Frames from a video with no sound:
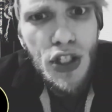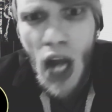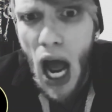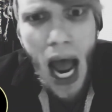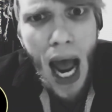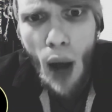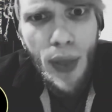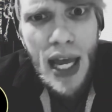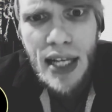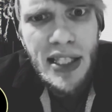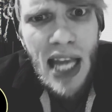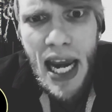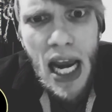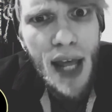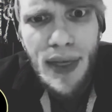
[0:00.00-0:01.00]
it's not how they
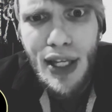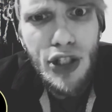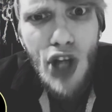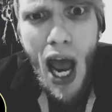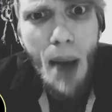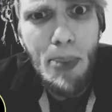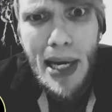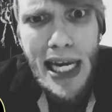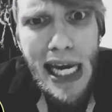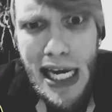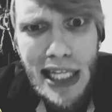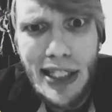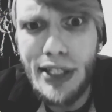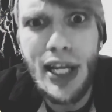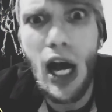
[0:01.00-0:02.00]
say it in the
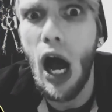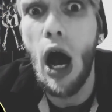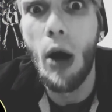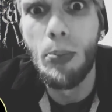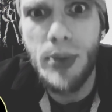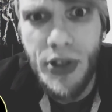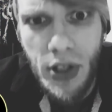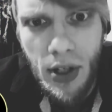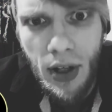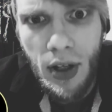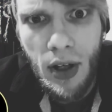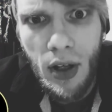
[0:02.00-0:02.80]
Japanese dubs.